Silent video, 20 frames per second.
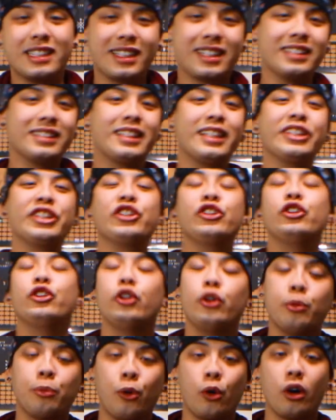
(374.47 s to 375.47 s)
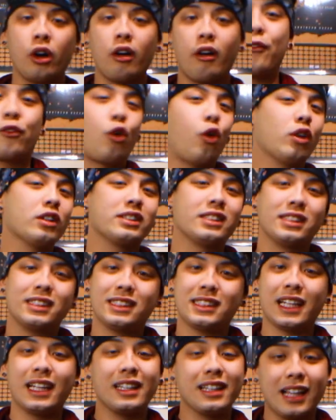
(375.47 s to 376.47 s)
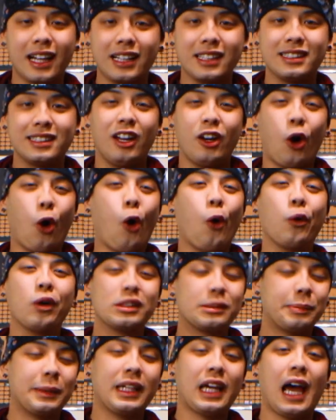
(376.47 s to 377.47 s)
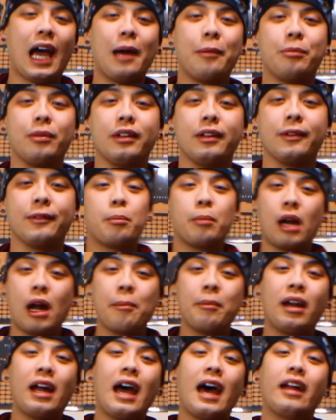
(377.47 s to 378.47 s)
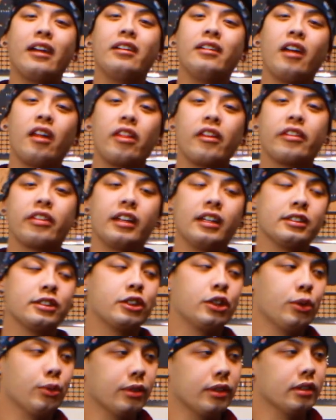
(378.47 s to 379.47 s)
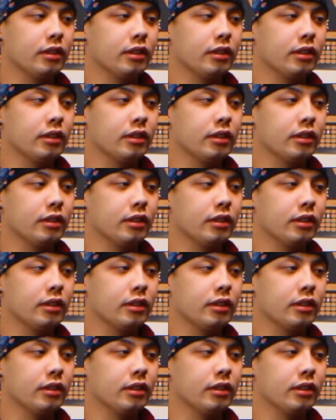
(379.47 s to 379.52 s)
to continue to do more, of course say less, and always be happy. But I'm gonna add another thing to